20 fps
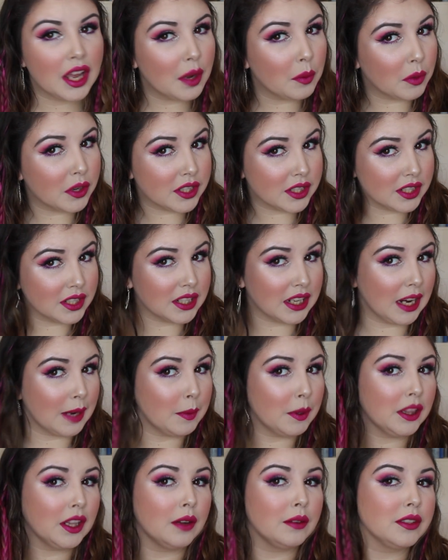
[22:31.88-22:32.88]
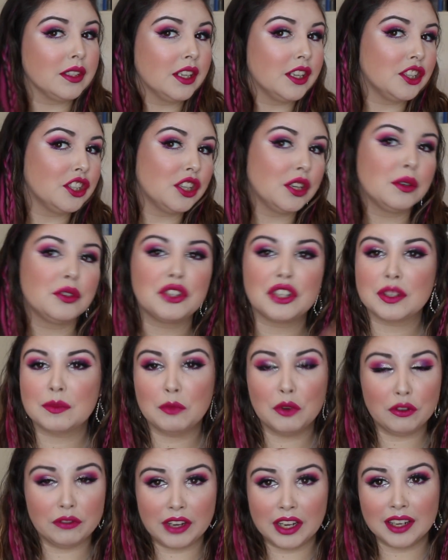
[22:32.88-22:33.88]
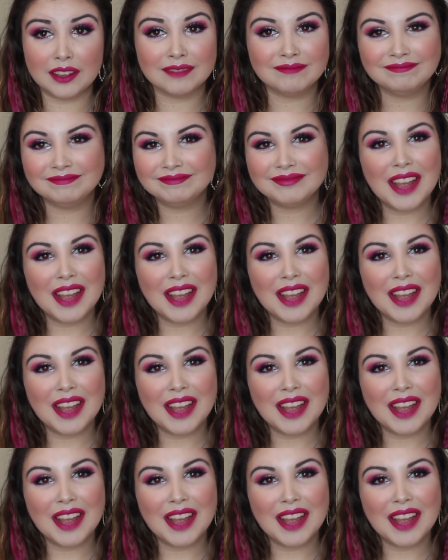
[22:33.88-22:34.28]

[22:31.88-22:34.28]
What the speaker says: It wasn't timing that was an issue, it was just moving.